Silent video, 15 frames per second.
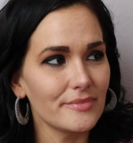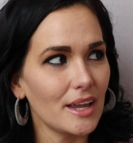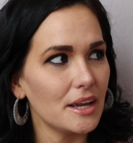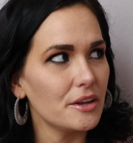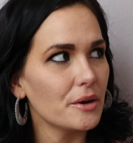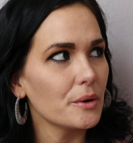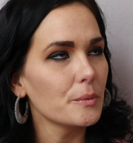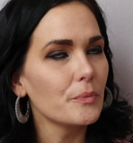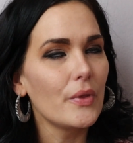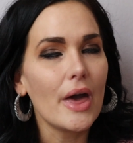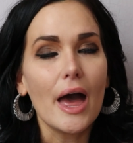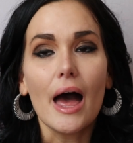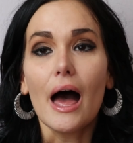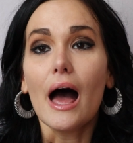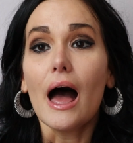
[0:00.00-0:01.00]
I don't.
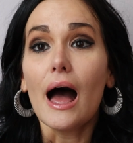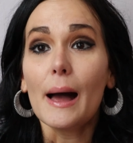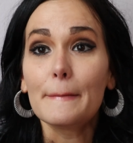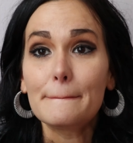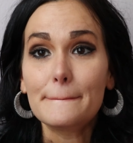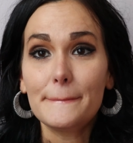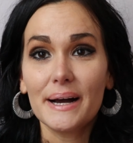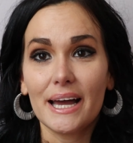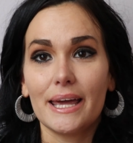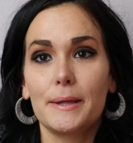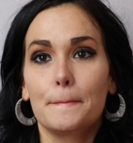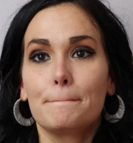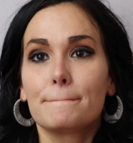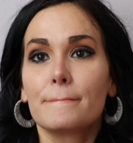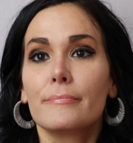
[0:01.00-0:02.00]

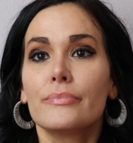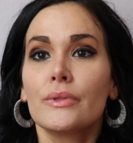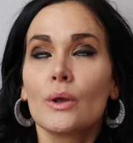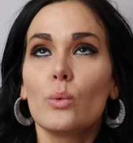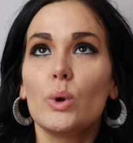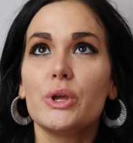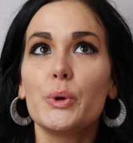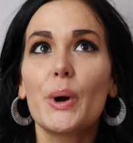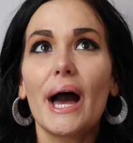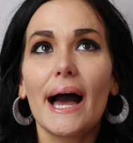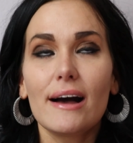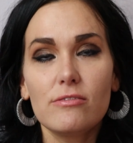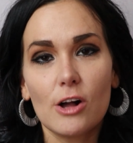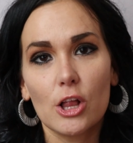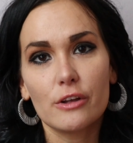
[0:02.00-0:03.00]
But when you
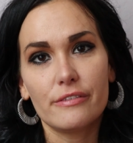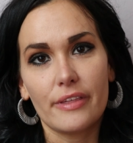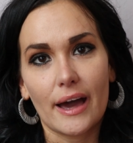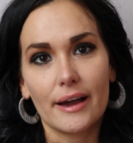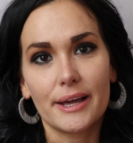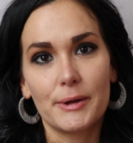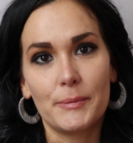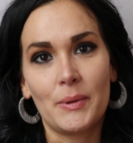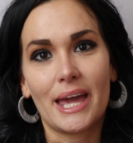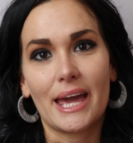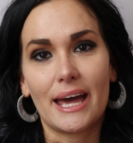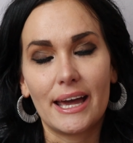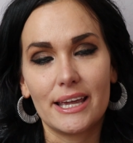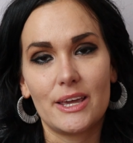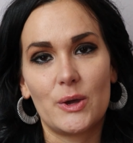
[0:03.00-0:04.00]
have all of that coming
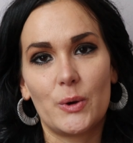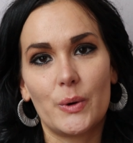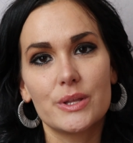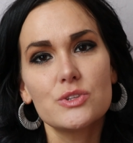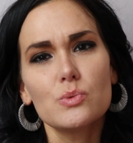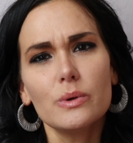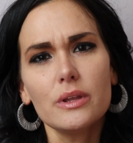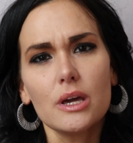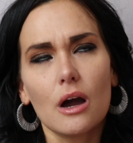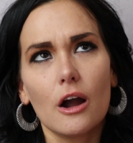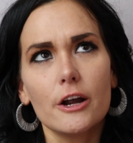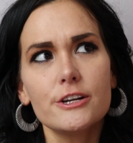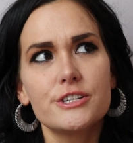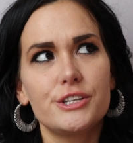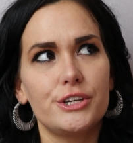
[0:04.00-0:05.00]
at you, it's really
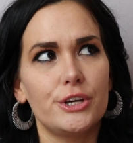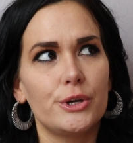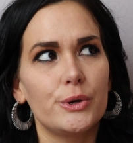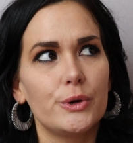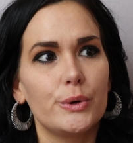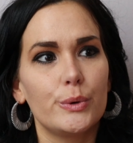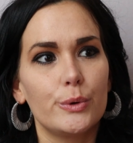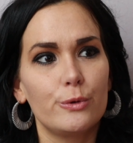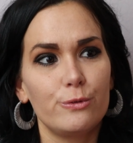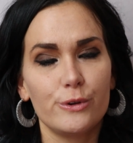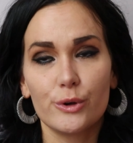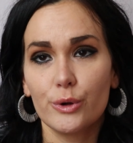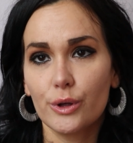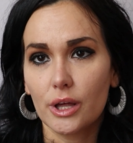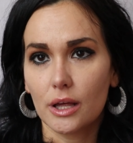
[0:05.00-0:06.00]
hard to
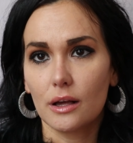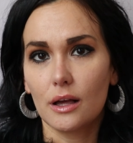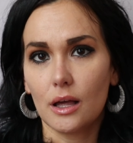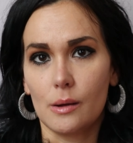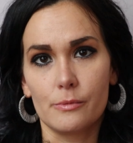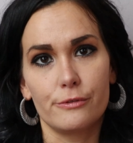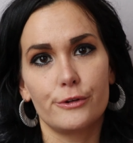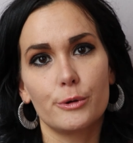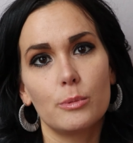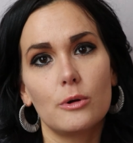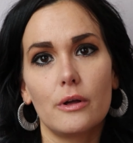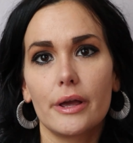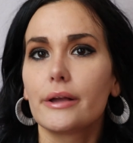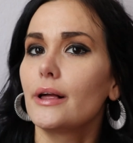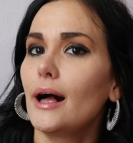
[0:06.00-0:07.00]
feel
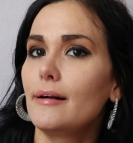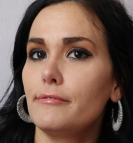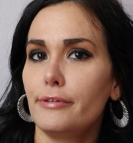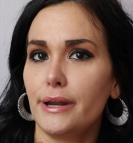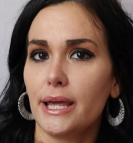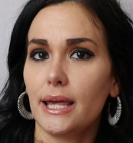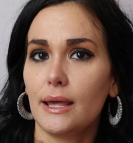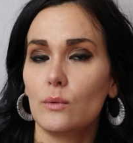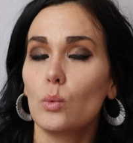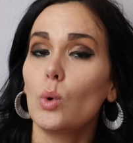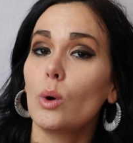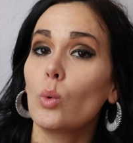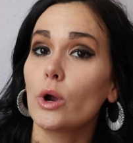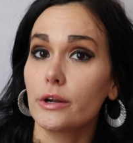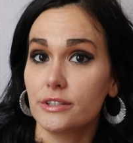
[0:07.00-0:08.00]
comfortable and confident in
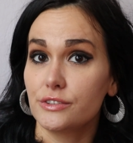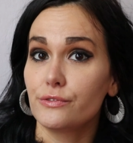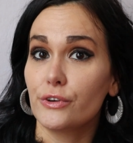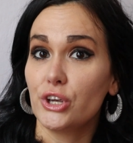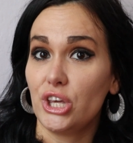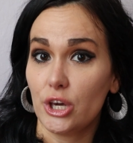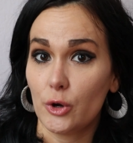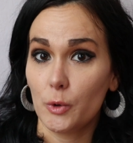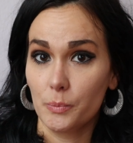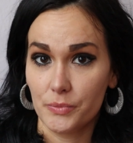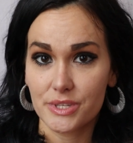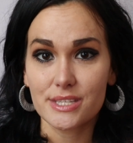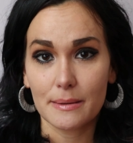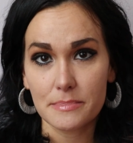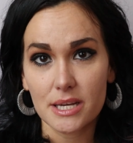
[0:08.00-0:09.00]
what works for you
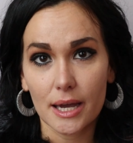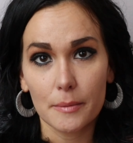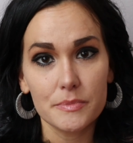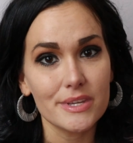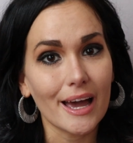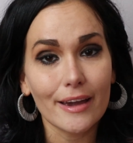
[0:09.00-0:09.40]
sometimes.